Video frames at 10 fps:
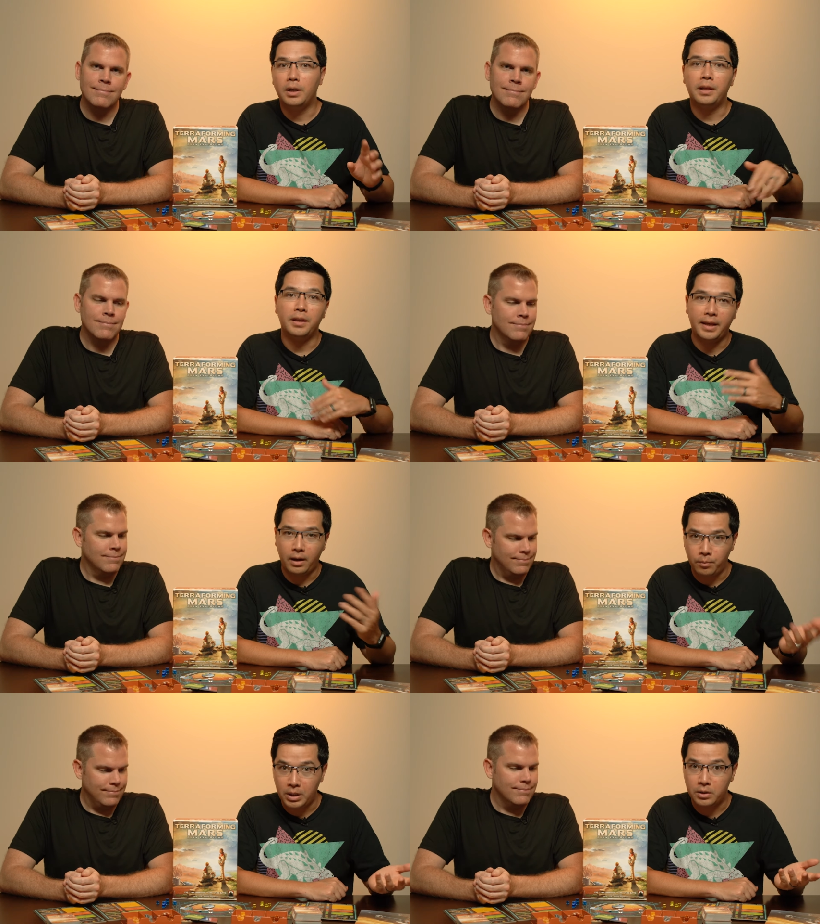Speaker 1: and then
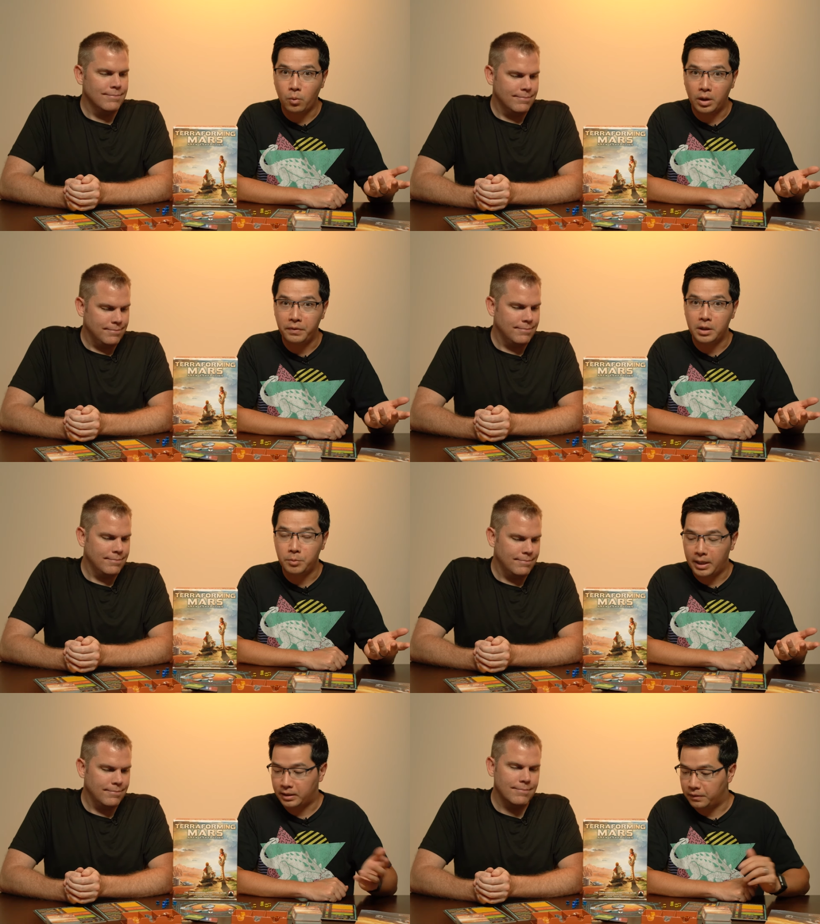that meets one of the
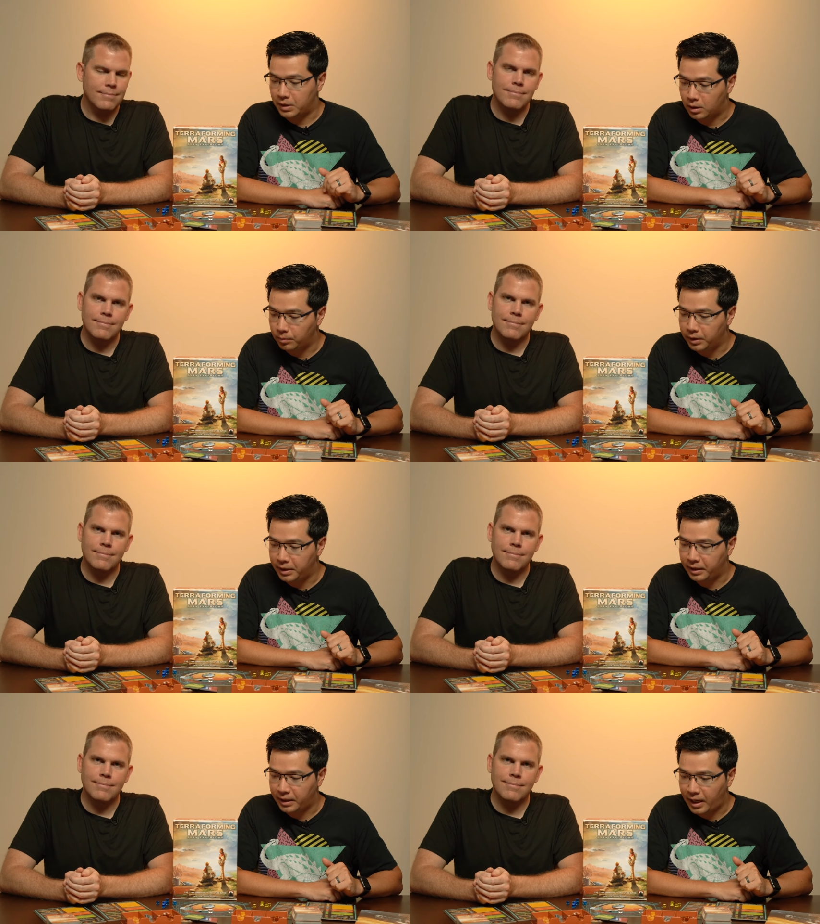objectives to
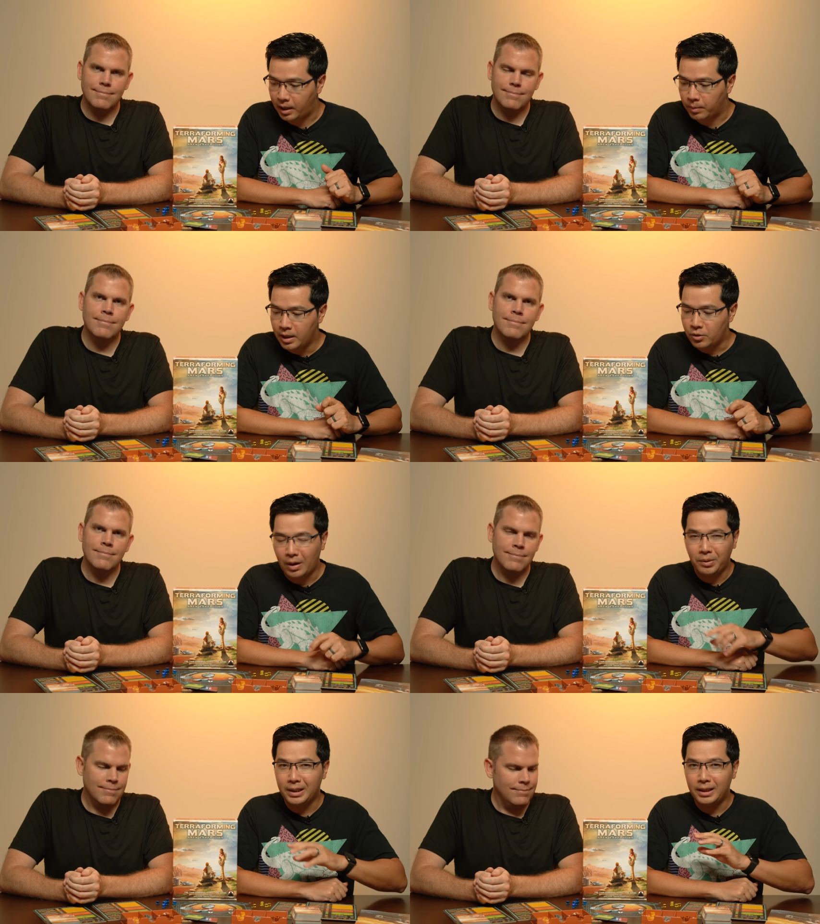completing the game. So
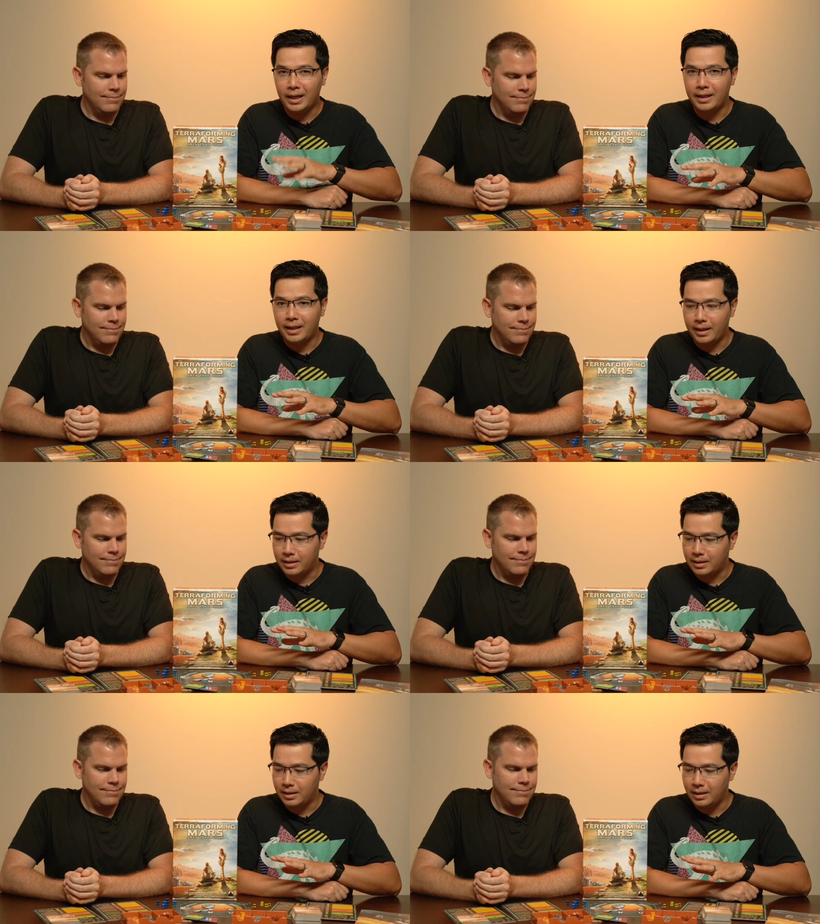I really like that
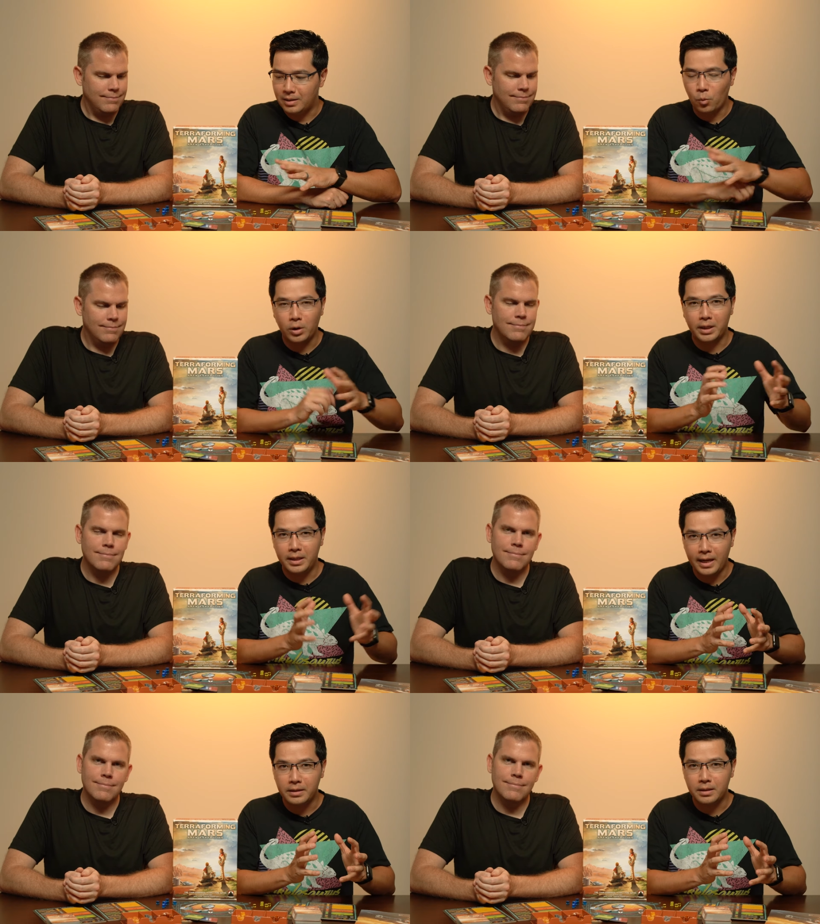it's it's more
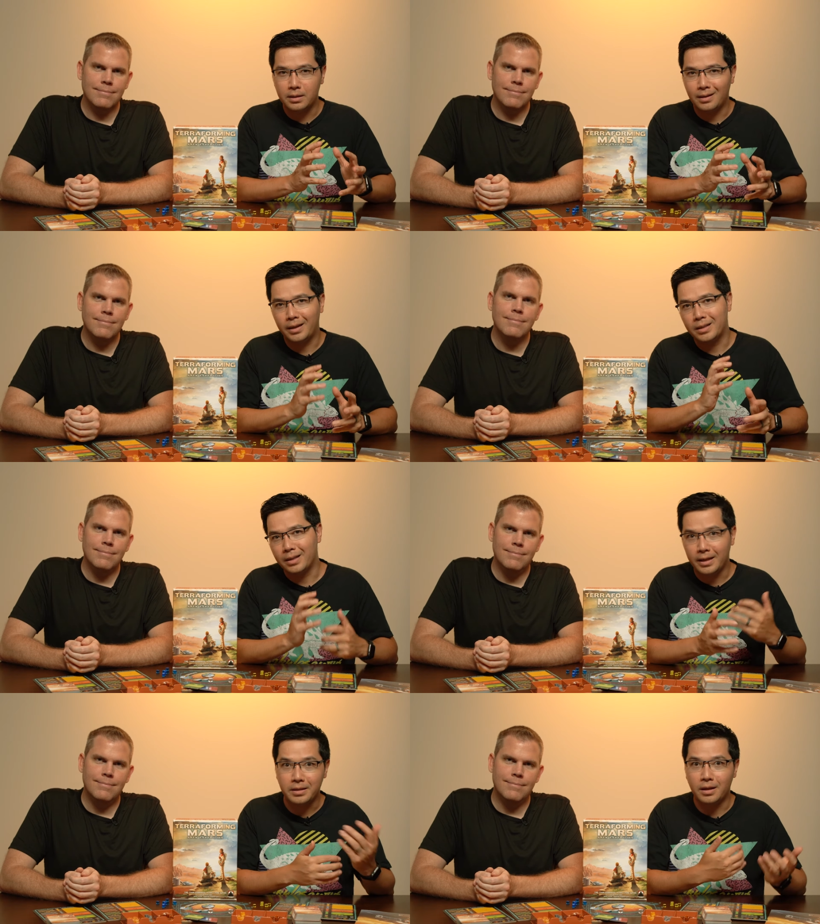condensed, I
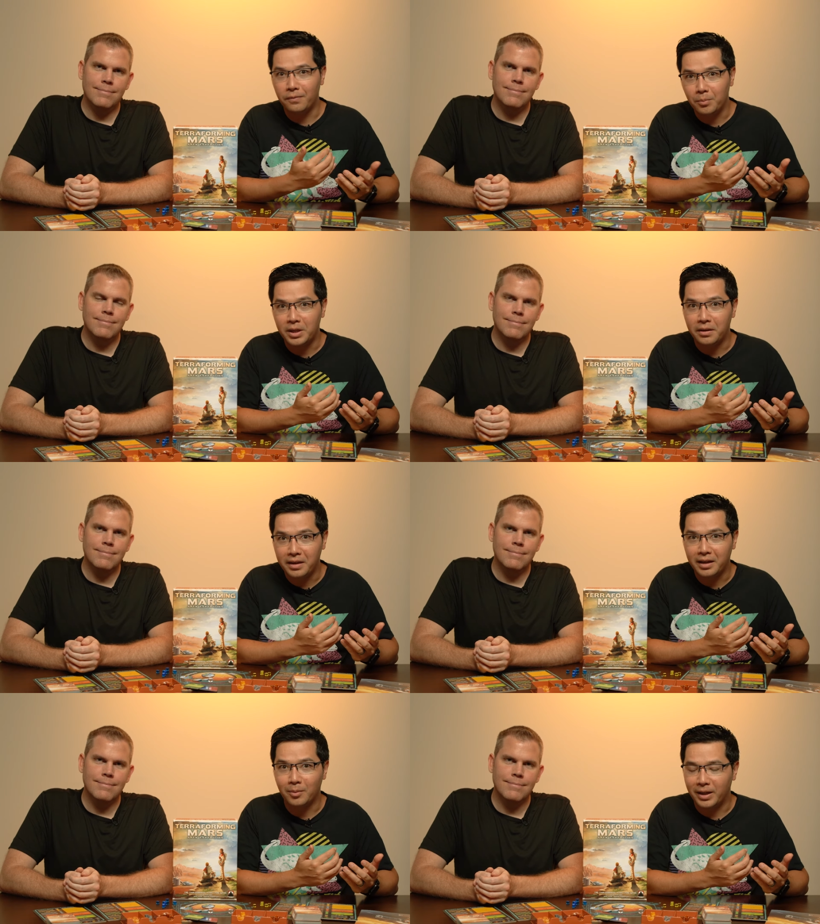guess less stuff for me to
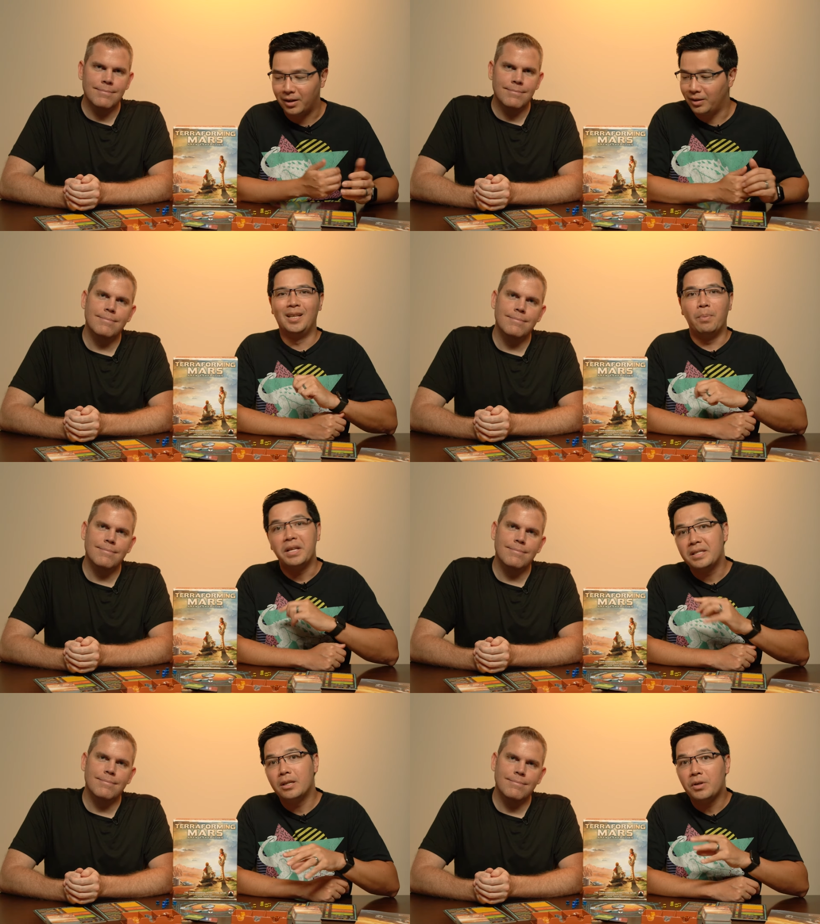think about,
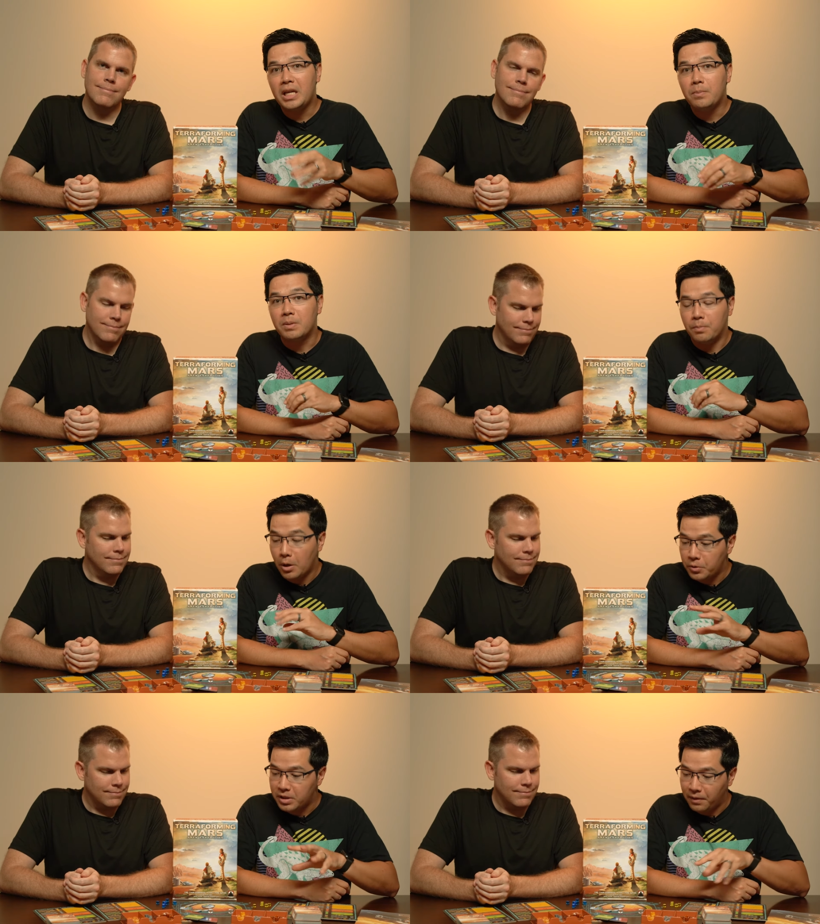but it still keeps
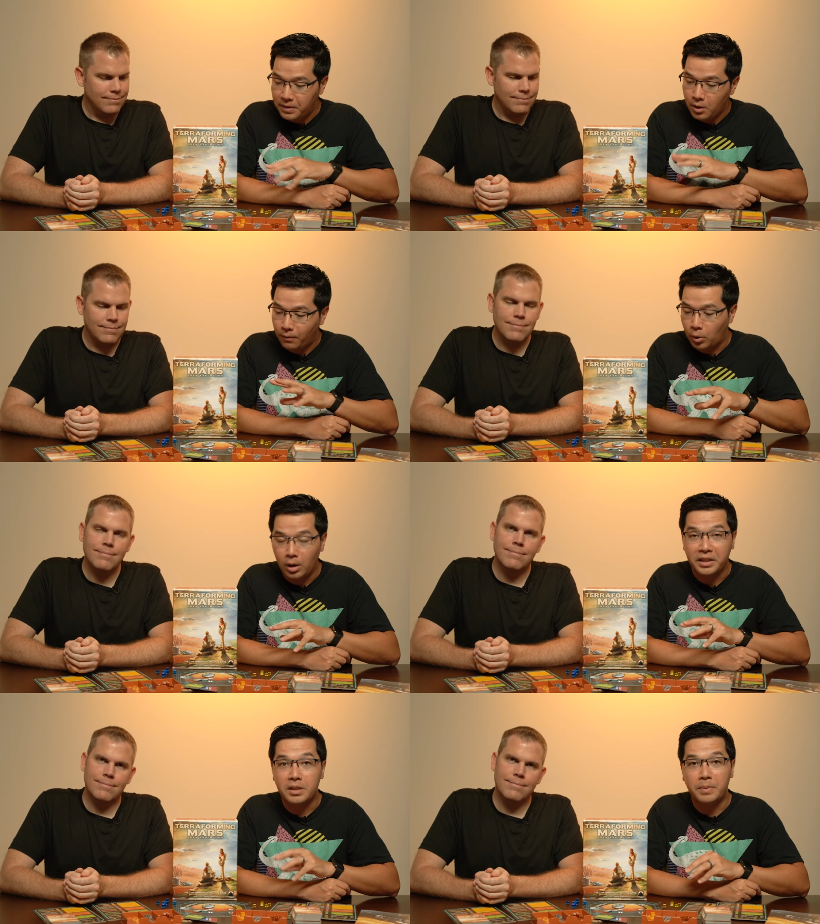most of the
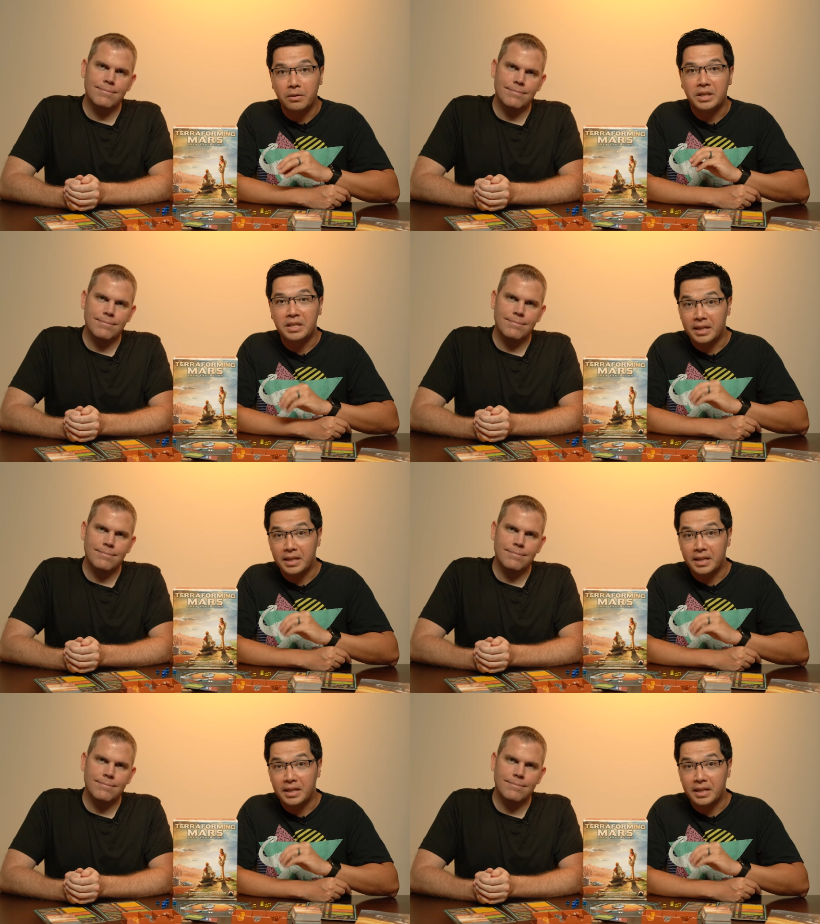overall experience